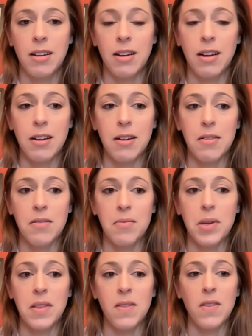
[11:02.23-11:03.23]

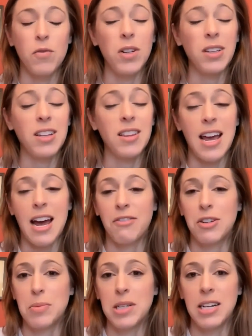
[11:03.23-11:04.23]
but really they have
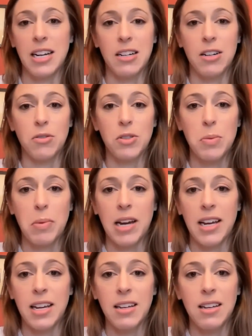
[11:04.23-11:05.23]
to be diagnosed
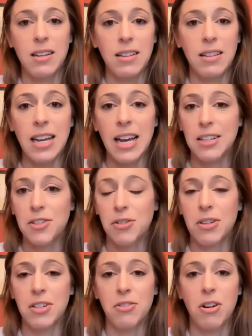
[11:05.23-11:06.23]
by a
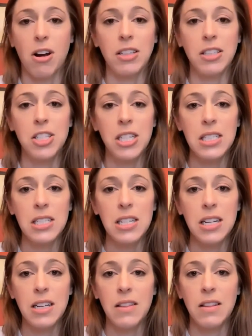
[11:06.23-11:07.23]
gastroenterologist.
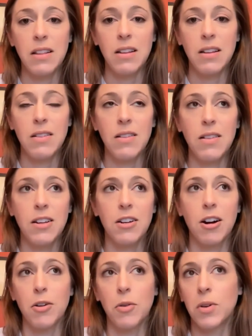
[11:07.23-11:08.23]
And
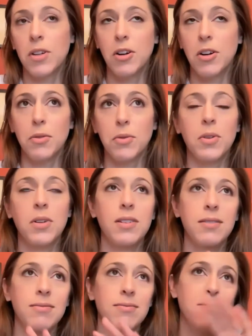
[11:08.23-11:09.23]
there's
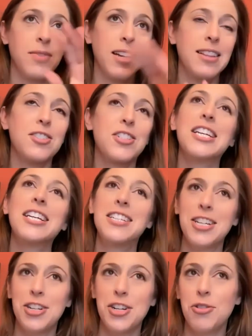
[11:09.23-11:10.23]
a
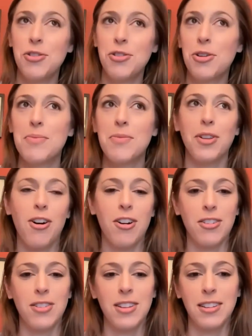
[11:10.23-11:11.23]
continuum
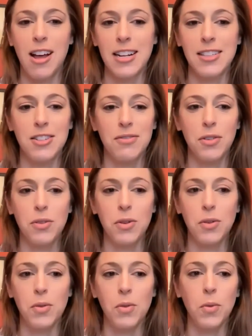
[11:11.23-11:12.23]
along the lines of a
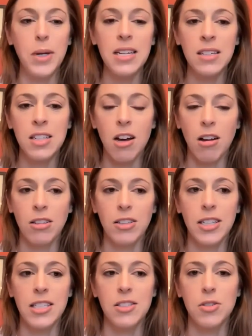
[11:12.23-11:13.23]
wheat
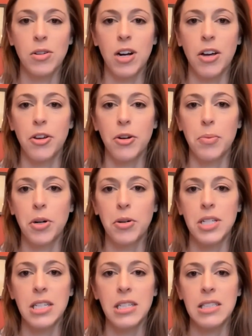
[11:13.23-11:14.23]
intolerance or other
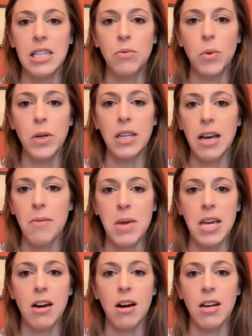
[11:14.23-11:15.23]
proteins in wheat that
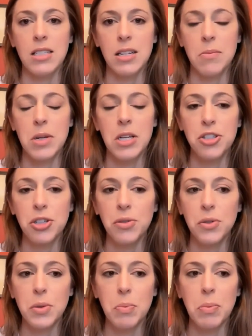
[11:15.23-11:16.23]
may cause some
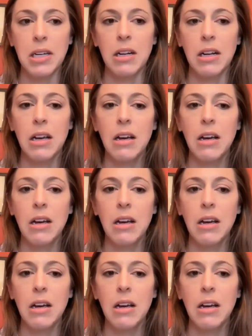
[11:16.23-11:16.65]
issues. But